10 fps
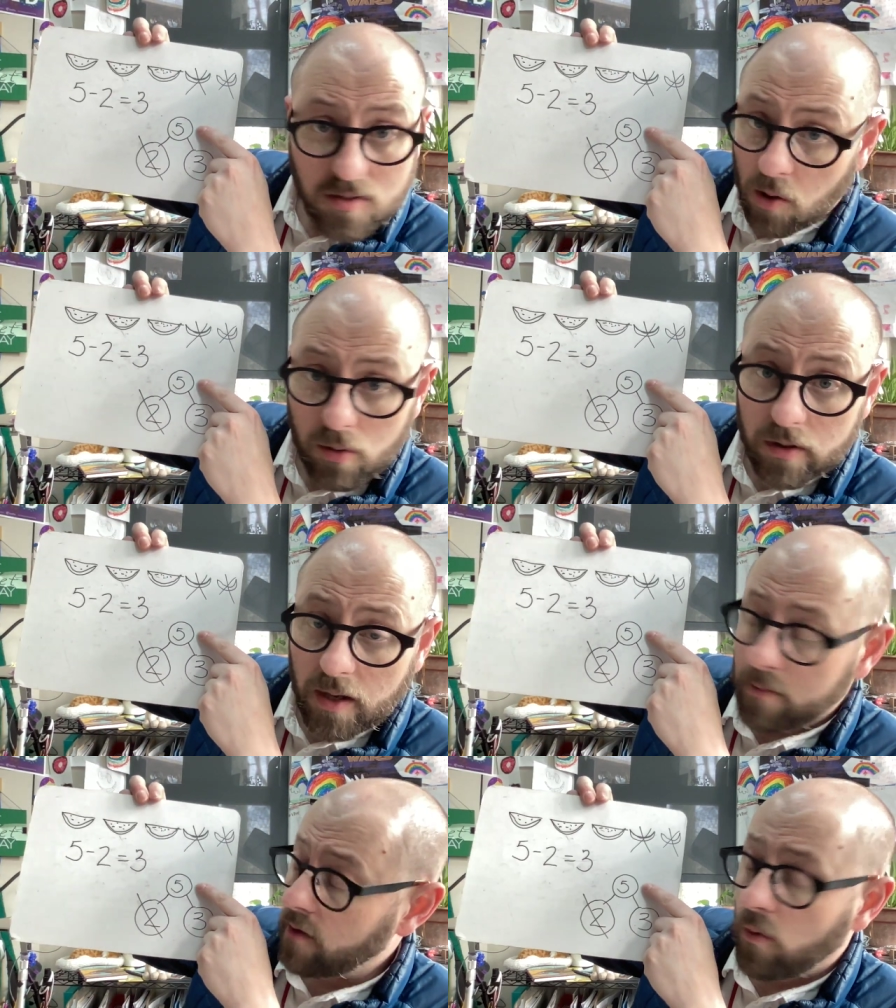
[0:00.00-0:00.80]
total
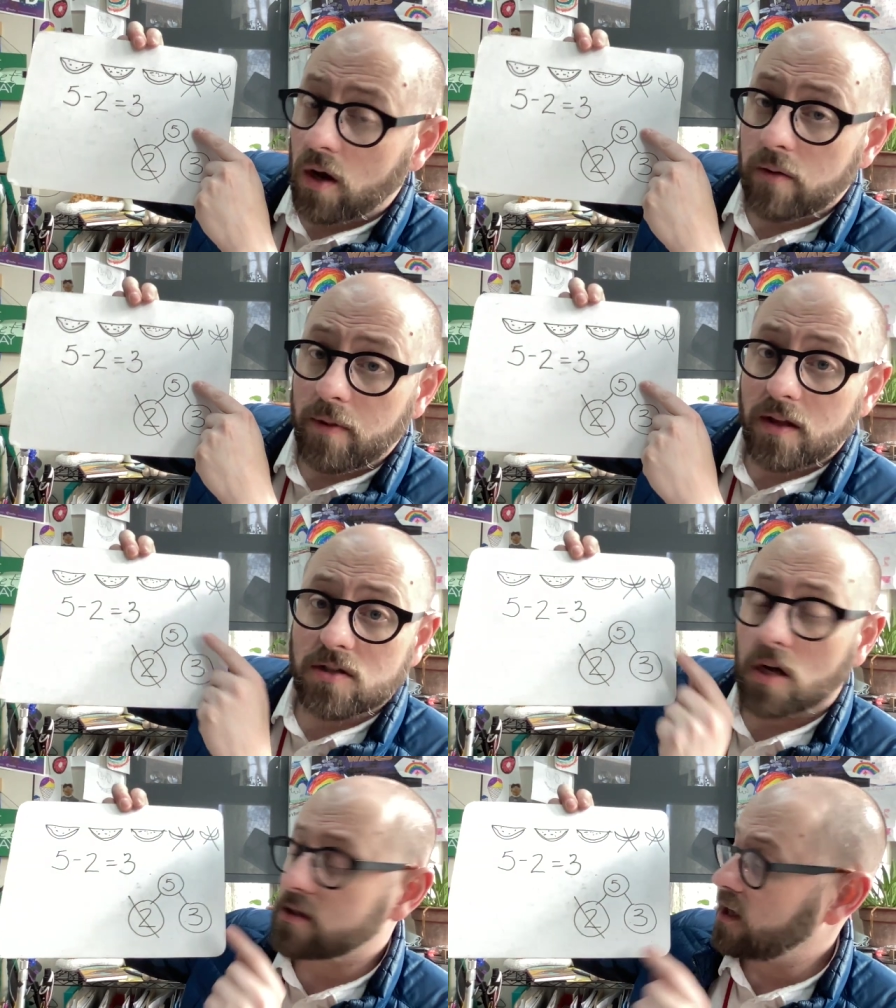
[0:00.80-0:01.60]
number of
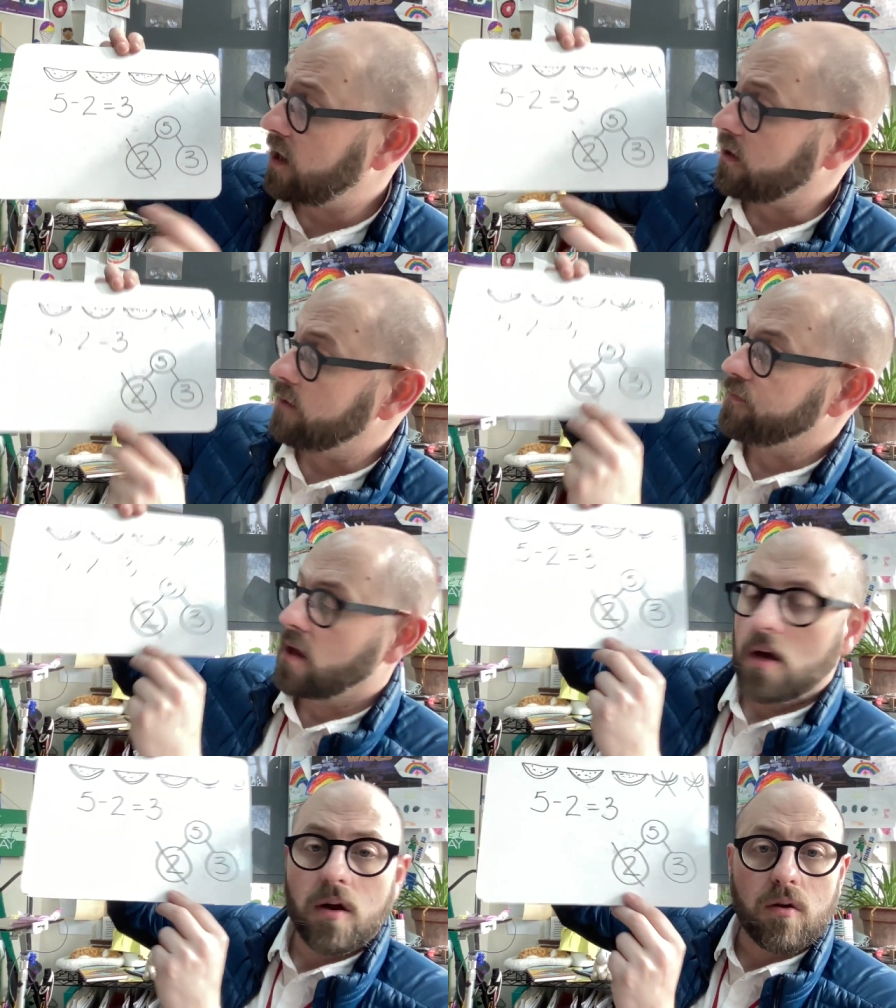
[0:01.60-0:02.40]
watermelons altogether.
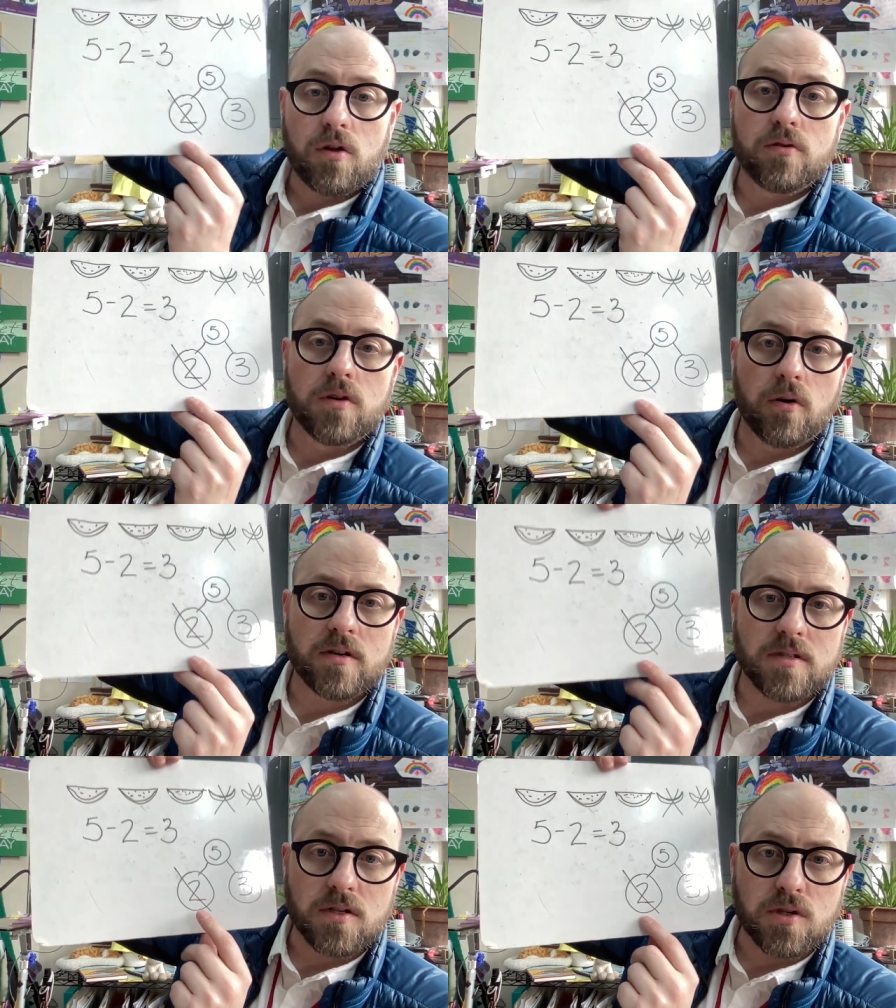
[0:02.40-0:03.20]
You
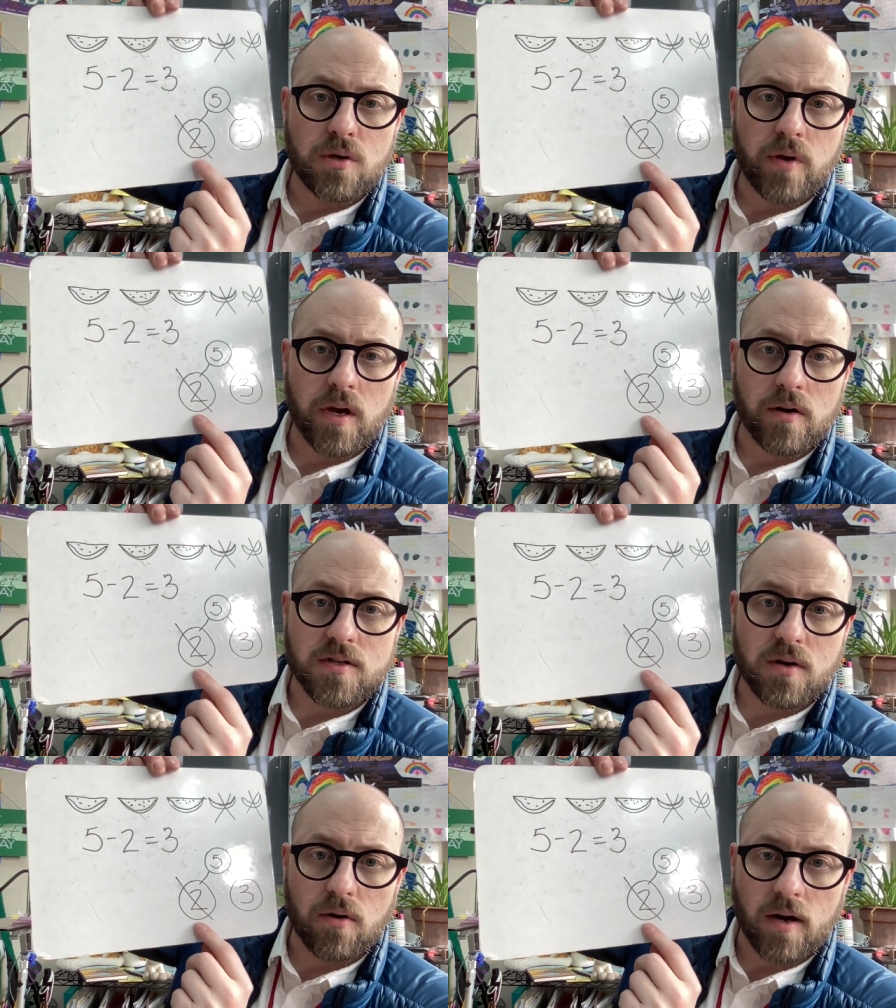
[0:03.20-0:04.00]
notice the two here
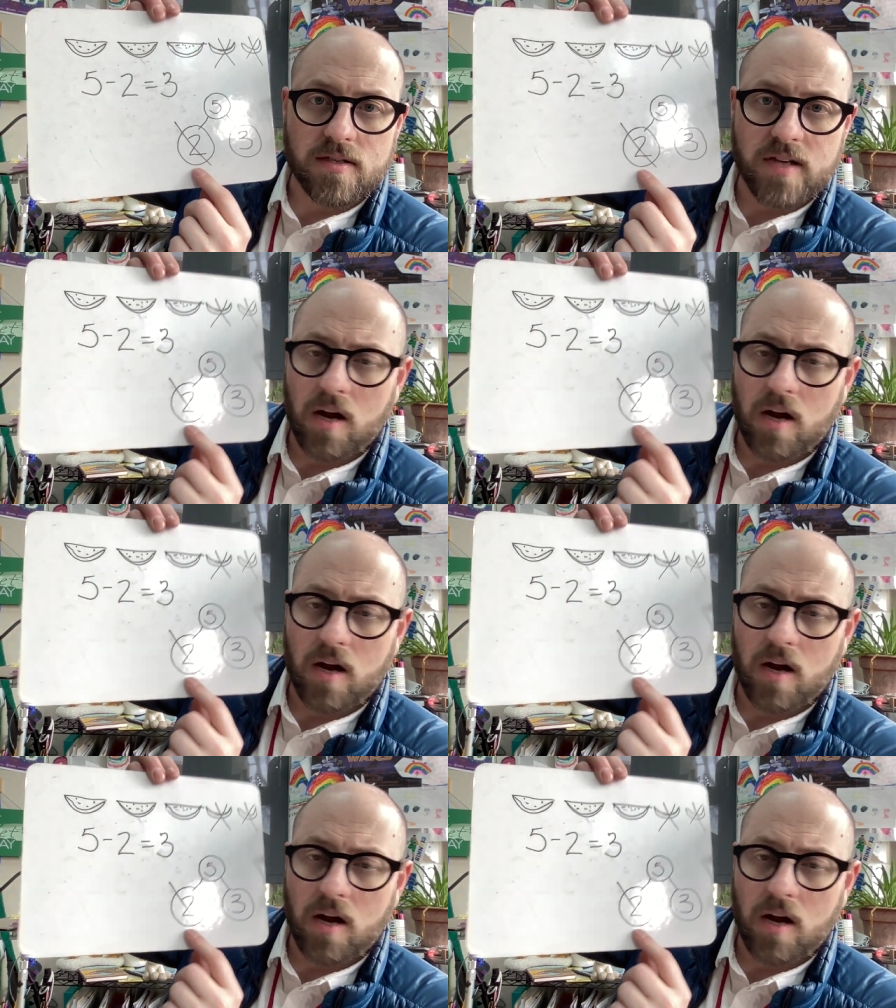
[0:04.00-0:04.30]
is crossed